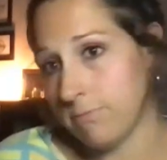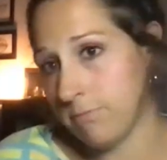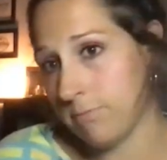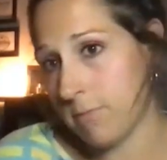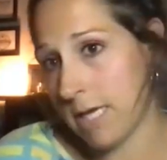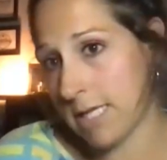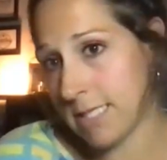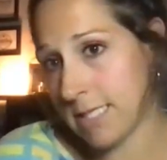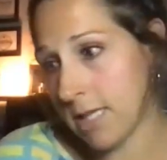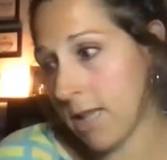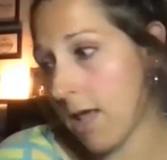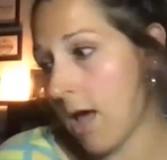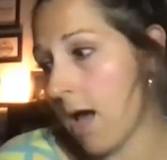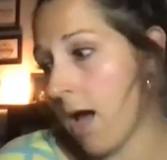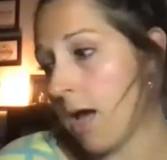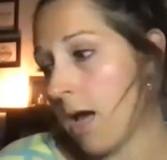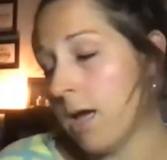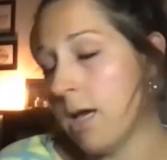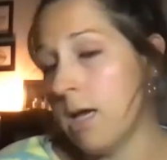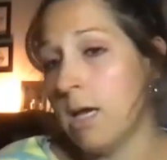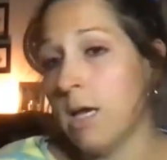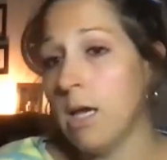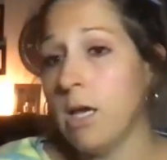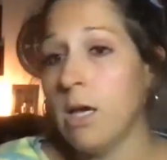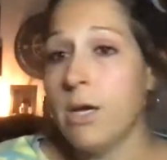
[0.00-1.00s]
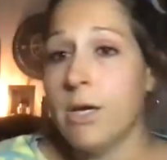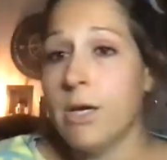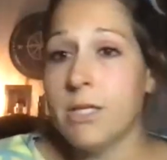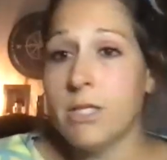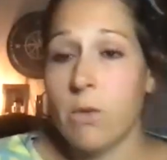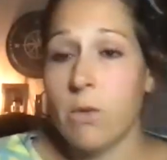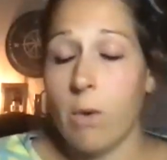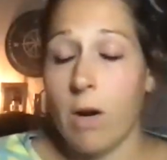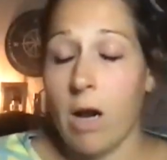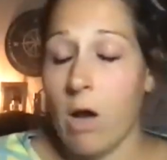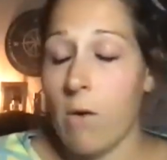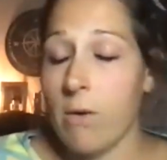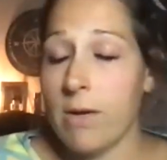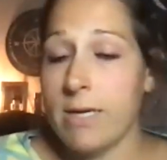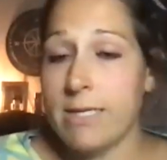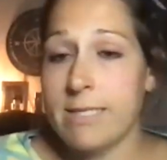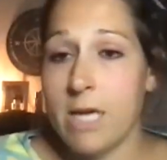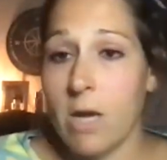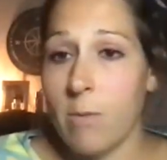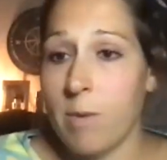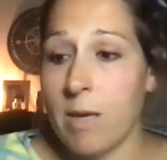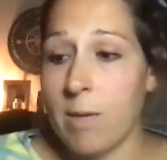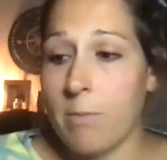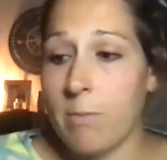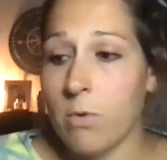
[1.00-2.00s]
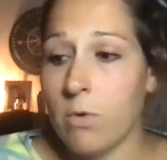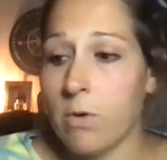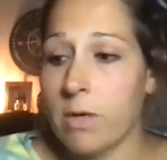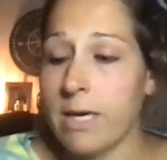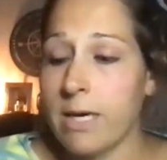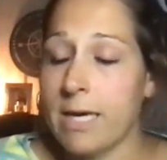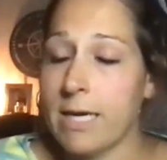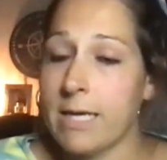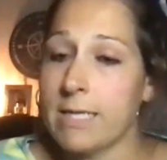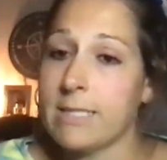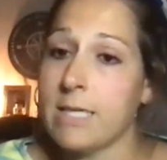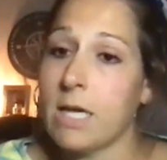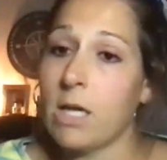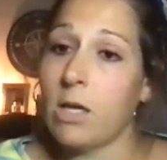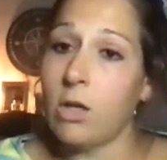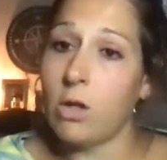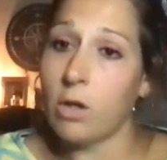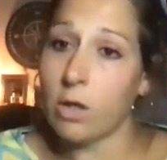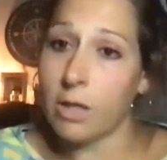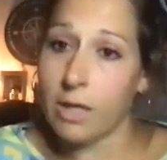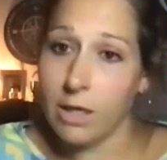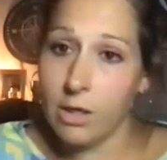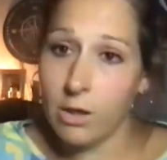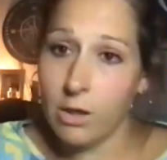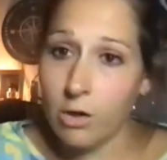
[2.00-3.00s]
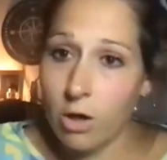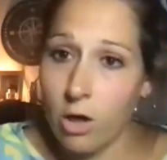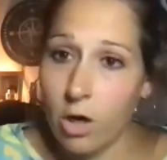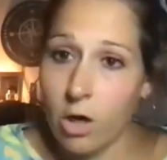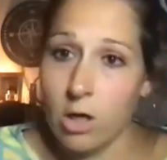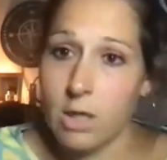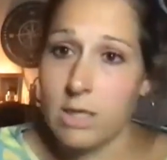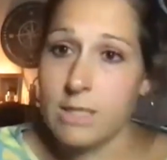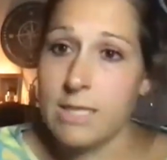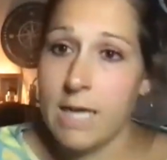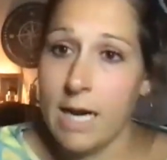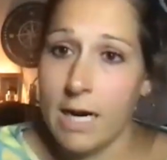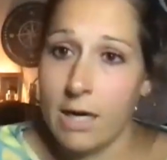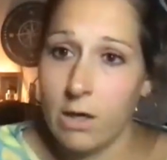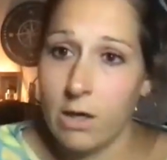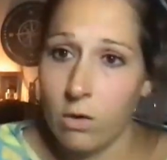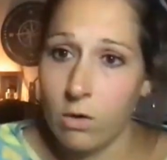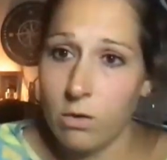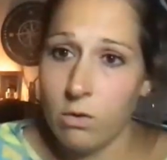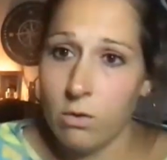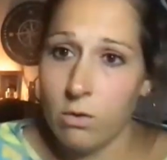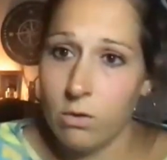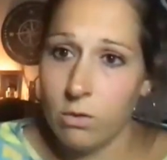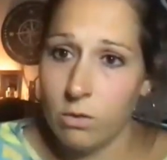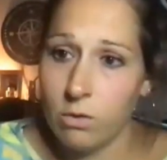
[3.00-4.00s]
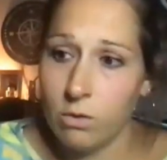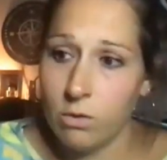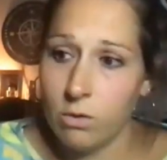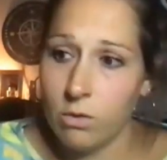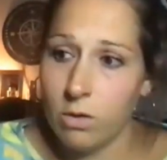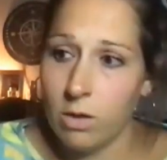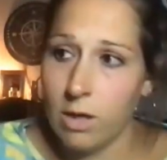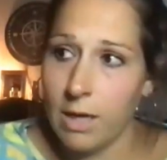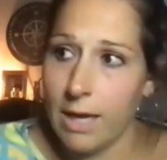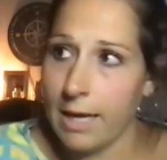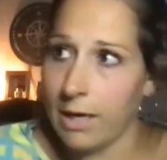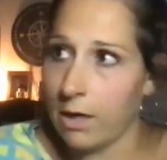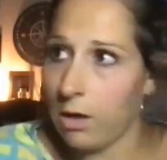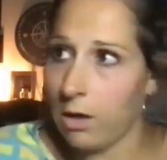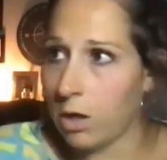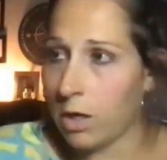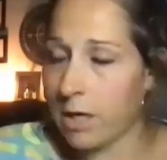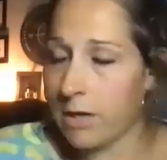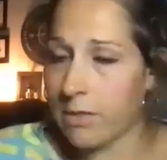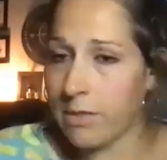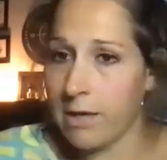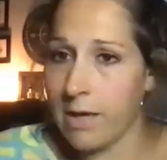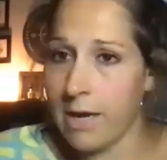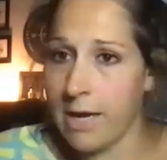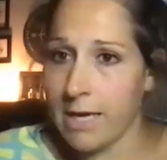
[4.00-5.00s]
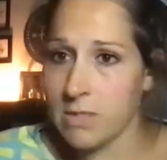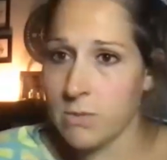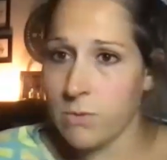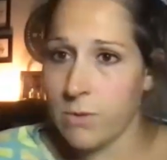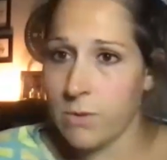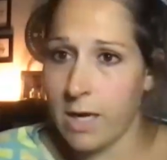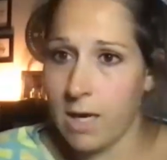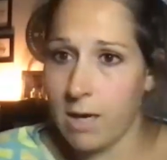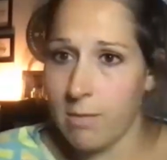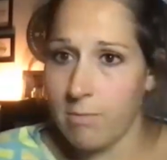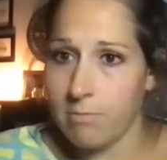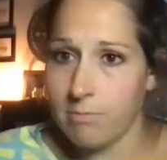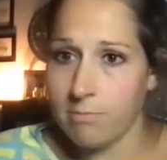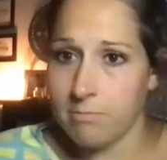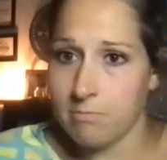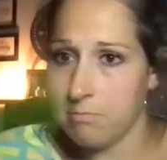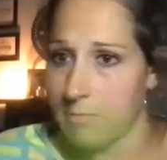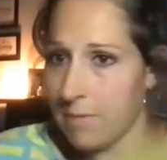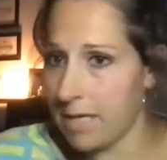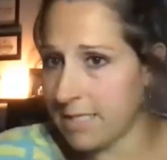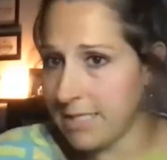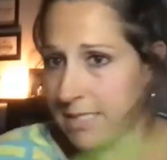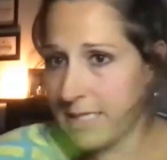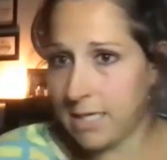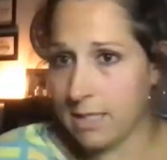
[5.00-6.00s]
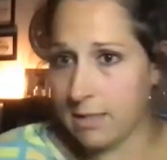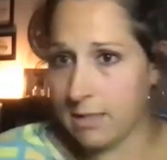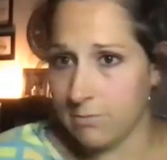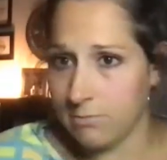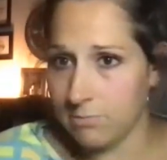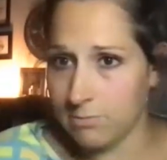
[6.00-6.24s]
It's a lot. So what I always tell people is look at your current title and look at the next one up. That's it.